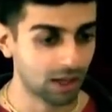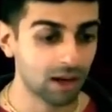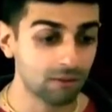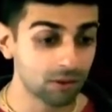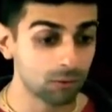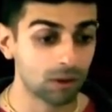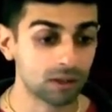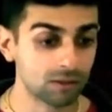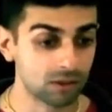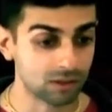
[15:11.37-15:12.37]
Every one
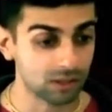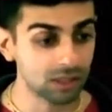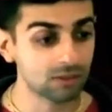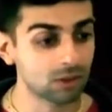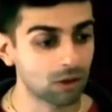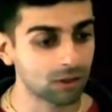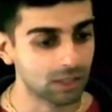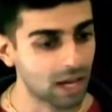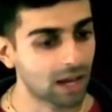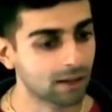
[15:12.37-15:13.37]
of us, even all
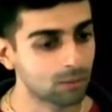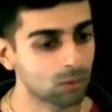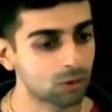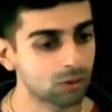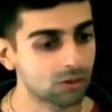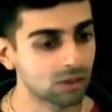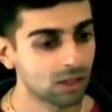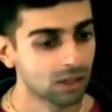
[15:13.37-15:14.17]
the animals,